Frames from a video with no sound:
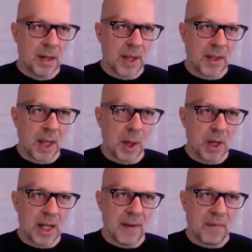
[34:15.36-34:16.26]
that they would
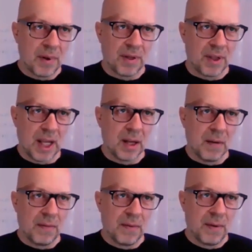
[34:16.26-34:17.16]
never think
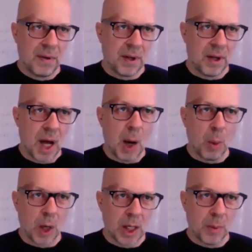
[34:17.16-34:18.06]
of not
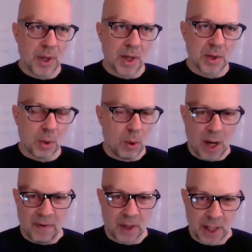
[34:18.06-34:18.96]
working with us or
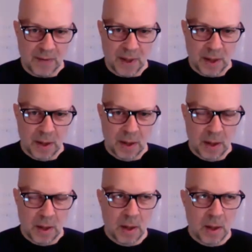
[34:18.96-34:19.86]
ever leaving
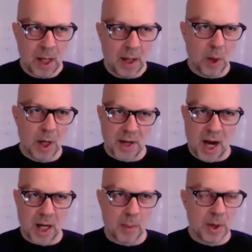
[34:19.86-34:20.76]
mm-hmm. and want to
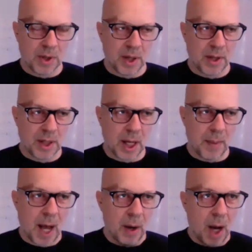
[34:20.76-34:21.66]
talk about us all the time.
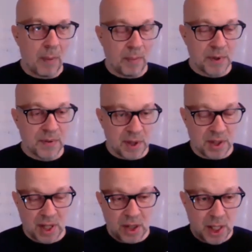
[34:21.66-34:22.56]
I
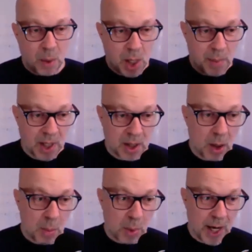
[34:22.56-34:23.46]
want to be a
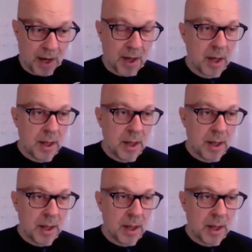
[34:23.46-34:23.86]
cult brand.